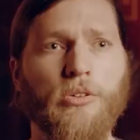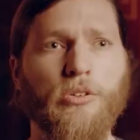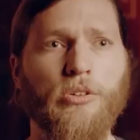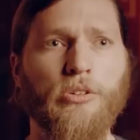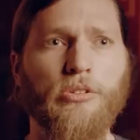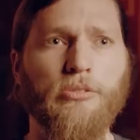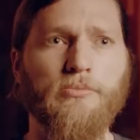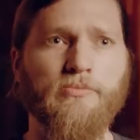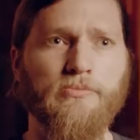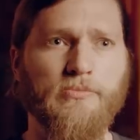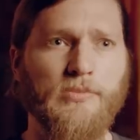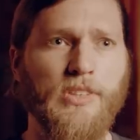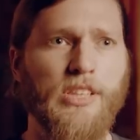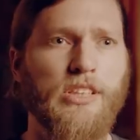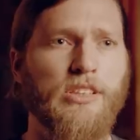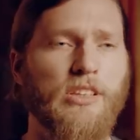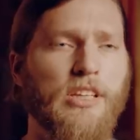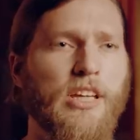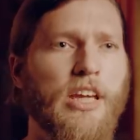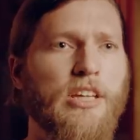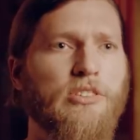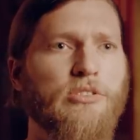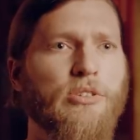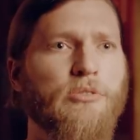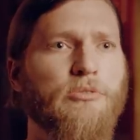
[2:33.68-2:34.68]
Or in the
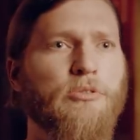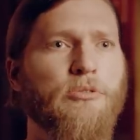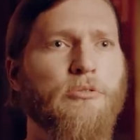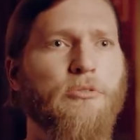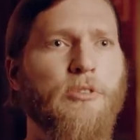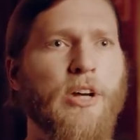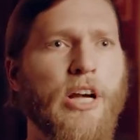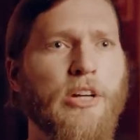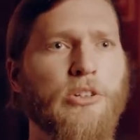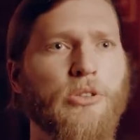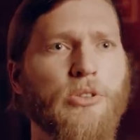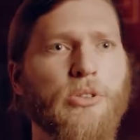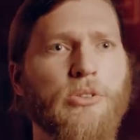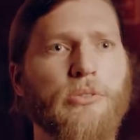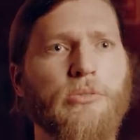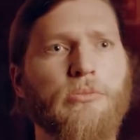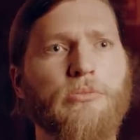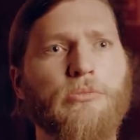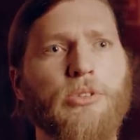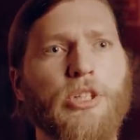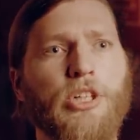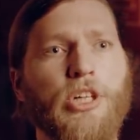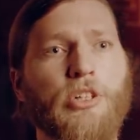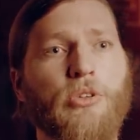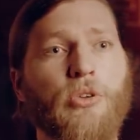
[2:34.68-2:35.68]
case of the pharaoh,
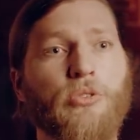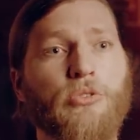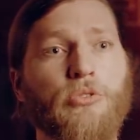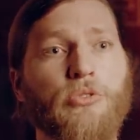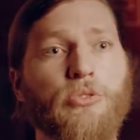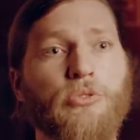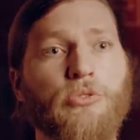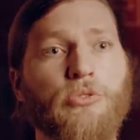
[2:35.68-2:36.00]
you can also